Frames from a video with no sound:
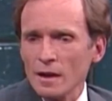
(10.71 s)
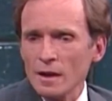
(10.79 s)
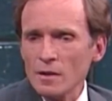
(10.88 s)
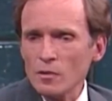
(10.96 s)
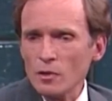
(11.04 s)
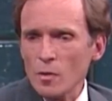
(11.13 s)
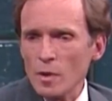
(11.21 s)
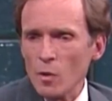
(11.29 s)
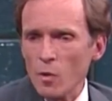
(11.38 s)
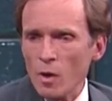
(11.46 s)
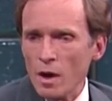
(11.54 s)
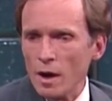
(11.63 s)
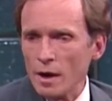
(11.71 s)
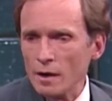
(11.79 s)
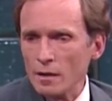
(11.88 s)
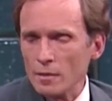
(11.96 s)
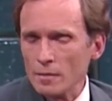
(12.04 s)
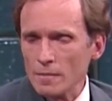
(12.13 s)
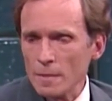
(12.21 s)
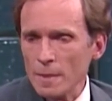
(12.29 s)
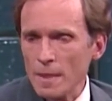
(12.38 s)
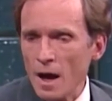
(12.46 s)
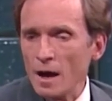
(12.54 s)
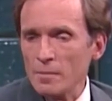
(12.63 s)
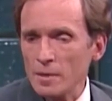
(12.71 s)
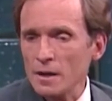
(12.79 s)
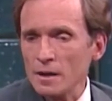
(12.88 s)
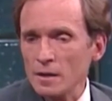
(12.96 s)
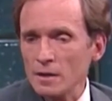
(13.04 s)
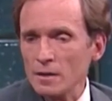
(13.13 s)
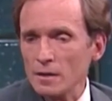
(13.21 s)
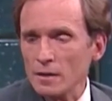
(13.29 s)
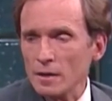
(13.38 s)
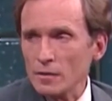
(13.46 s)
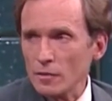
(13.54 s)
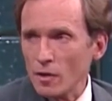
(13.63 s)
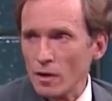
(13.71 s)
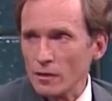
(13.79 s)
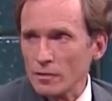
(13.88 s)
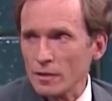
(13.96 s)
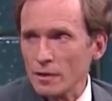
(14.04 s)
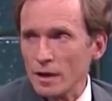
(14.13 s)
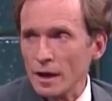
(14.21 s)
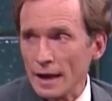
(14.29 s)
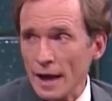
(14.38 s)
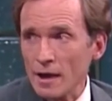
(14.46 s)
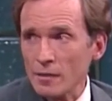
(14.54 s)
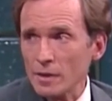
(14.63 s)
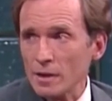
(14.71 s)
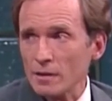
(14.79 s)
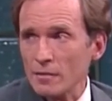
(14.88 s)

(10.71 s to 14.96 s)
Can you show me why not being as tall as the other guy can be an